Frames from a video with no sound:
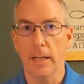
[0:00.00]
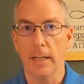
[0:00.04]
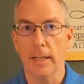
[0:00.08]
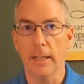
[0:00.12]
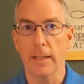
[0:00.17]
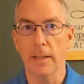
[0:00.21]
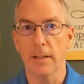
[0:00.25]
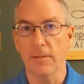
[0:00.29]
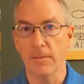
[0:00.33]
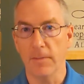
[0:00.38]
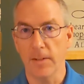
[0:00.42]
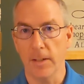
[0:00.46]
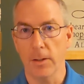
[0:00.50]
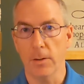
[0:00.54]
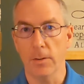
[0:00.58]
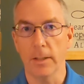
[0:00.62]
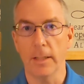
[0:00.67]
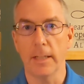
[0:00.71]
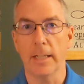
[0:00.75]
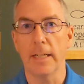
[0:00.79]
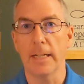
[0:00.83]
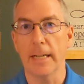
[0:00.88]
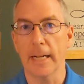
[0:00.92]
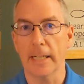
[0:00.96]
in the field
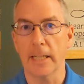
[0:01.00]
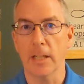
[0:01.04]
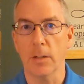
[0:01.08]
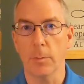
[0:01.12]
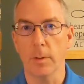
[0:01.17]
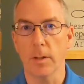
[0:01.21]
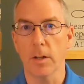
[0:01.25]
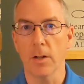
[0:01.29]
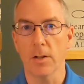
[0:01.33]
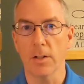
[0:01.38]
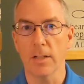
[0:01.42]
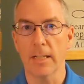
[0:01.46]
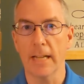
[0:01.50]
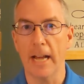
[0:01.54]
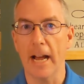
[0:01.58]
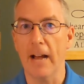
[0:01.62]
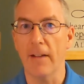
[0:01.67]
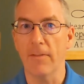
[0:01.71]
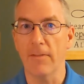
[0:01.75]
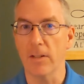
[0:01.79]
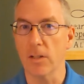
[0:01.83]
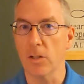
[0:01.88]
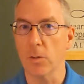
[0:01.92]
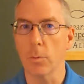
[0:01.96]
and connecting with our
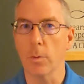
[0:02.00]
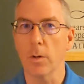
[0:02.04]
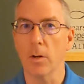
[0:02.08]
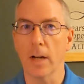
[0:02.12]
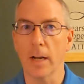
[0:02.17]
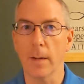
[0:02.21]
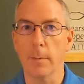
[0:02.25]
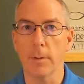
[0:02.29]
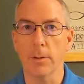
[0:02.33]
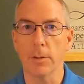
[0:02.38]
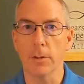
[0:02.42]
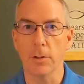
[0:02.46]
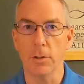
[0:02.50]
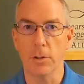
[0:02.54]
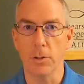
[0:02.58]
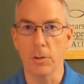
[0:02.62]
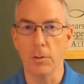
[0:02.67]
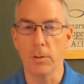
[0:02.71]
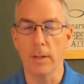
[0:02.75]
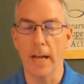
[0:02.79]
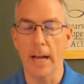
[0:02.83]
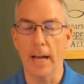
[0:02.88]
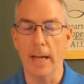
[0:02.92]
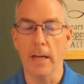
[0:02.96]
staff. And so we were able to
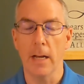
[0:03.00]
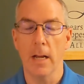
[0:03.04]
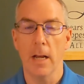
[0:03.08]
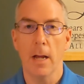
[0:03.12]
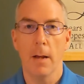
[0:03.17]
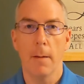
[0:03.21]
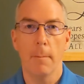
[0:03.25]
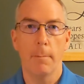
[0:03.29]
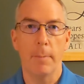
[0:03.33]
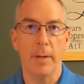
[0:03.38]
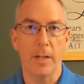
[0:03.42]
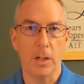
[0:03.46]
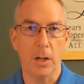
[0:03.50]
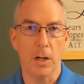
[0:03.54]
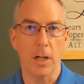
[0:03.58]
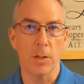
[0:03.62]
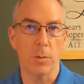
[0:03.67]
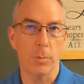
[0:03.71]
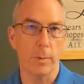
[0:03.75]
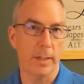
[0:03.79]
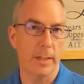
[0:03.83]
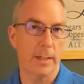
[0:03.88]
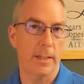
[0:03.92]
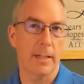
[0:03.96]
do that
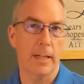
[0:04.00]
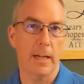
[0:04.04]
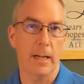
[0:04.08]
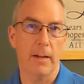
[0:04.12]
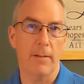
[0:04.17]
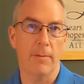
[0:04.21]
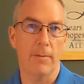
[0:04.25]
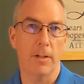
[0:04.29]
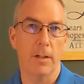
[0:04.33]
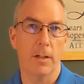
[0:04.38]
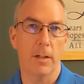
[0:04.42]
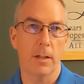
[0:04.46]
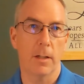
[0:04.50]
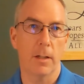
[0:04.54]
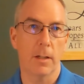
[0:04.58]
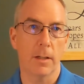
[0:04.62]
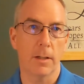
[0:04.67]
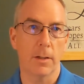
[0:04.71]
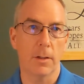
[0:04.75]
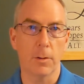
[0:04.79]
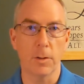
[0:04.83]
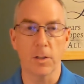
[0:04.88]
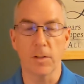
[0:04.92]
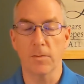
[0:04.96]
because we had saved
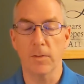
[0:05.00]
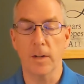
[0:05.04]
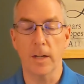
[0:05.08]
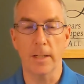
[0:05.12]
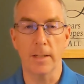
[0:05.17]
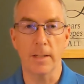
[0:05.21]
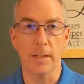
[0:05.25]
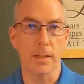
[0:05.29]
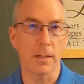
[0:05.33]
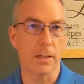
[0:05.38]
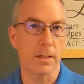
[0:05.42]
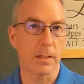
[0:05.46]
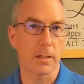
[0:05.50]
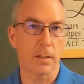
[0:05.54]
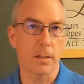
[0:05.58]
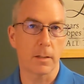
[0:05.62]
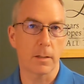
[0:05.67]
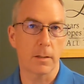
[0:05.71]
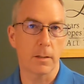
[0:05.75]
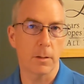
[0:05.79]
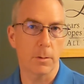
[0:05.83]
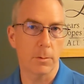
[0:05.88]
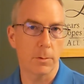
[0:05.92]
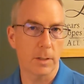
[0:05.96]
those funds, because
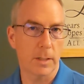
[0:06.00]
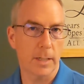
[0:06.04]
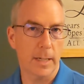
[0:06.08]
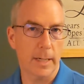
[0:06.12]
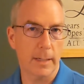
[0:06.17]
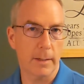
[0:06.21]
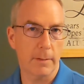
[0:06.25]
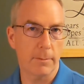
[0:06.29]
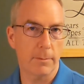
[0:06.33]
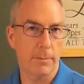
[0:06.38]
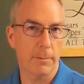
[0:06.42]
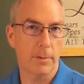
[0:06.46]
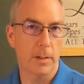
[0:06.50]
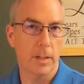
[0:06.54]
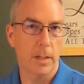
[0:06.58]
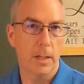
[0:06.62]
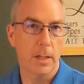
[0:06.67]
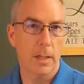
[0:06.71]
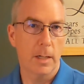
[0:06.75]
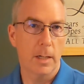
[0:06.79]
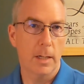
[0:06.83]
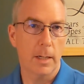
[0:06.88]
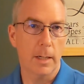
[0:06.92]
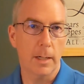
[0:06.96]
those kind of
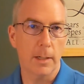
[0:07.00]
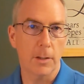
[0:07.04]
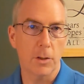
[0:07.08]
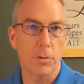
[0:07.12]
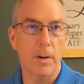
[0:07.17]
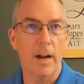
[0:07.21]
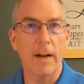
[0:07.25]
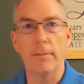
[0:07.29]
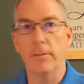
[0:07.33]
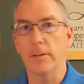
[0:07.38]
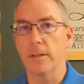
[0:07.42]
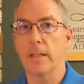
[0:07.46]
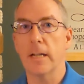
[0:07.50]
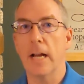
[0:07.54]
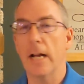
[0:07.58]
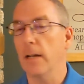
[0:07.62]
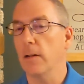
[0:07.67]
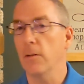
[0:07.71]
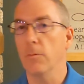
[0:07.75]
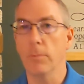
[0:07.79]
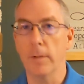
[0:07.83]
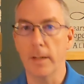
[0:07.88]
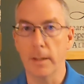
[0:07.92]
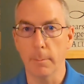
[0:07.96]
travel is not
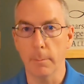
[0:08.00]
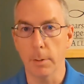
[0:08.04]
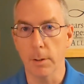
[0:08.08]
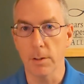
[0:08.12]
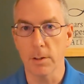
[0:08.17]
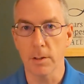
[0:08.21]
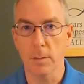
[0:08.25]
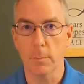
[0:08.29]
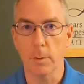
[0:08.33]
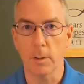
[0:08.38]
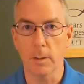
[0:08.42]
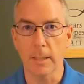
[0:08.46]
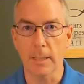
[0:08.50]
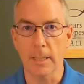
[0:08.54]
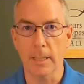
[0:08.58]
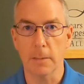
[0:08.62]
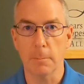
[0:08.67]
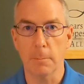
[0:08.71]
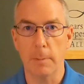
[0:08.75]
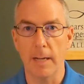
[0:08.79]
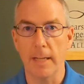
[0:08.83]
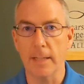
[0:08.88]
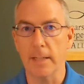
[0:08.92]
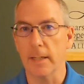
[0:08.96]
a reimbursable
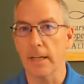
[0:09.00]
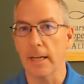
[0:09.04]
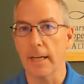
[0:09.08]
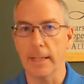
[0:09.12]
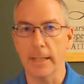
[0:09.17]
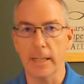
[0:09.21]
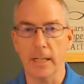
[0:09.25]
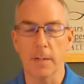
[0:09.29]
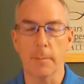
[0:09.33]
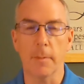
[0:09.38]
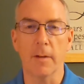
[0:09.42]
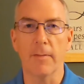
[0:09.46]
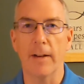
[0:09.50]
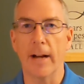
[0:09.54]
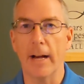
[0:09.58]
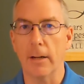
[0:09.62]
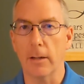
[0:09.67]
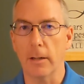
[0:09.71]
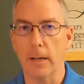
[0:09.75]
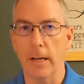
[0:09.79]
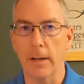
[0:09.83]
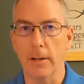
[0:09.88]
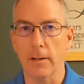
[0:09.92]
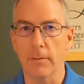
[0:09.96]
expense. It had to come
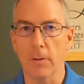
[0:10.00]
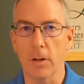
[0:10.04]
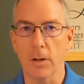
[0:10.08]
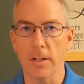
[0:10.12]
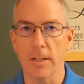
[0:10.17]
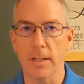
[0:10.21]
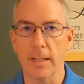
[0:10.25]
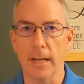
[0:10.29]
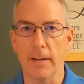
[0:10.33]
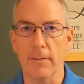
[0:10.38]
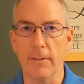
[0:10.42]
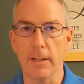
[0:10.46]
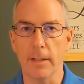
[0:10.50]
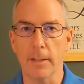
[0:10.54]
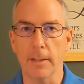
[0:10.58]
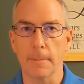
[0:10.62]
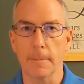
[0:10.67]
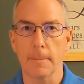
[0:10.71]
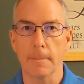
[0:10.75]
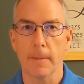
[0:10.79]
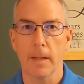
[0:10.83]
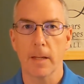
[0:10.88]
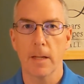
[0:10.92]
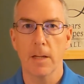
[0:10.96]
about out of our savings.
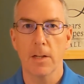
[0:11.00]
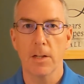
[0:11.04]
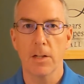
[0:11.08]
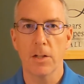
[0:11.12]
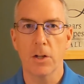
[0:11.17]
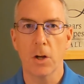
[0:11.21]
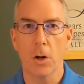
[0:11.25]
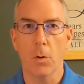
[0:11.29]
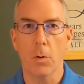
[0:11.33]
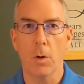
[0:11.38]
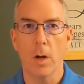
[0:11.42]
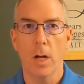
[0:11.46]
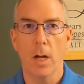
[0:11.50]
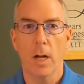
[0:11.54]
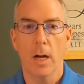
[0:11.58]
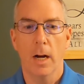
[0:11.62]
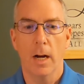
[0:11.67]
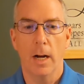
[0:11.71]
So